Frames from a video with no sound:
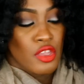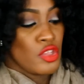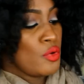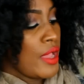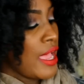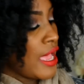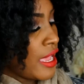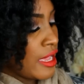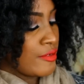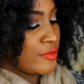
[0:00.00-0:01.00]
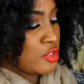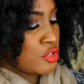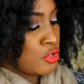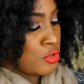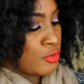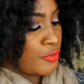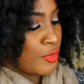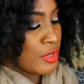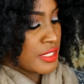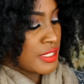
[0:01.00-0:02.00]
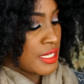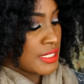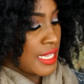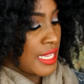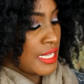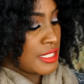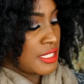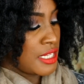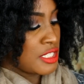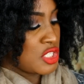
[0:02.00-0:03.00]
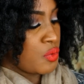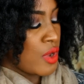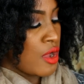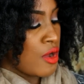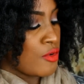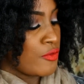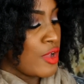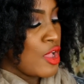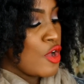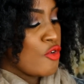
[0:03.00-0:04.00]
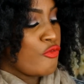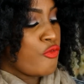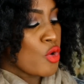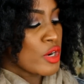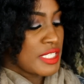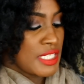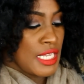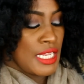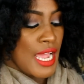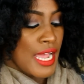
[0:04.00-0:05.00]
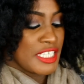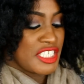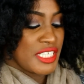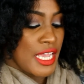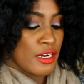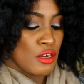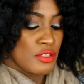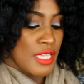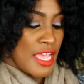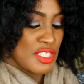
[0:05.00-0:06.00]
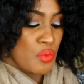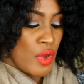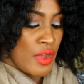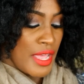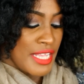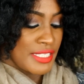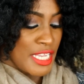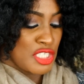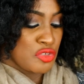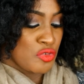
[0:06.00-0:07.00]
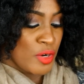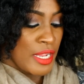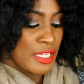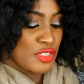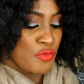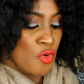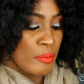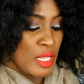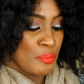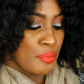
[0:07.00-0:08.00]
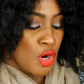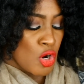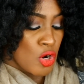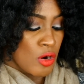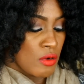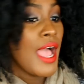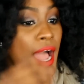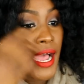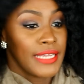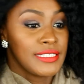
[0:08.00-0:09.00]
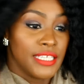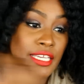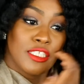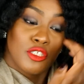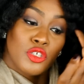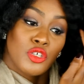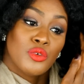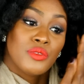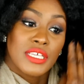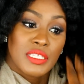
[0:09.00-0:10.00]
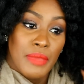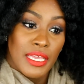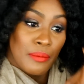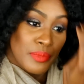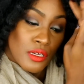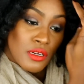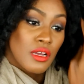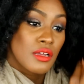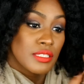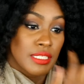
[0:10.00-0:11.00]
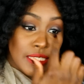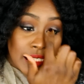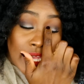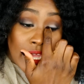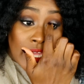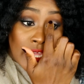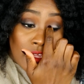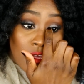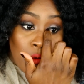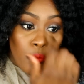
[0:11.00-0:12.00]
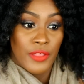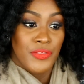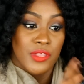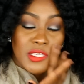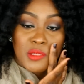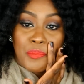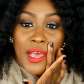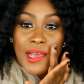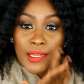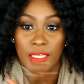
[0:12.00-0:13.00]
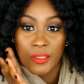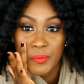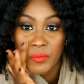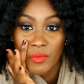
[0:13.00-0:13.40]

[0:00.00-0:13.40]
you have 2, 4, 6, 8, 10, 12, 14 eyeshadows as well as a transforming pearl. I did do this makeup look today with this palette.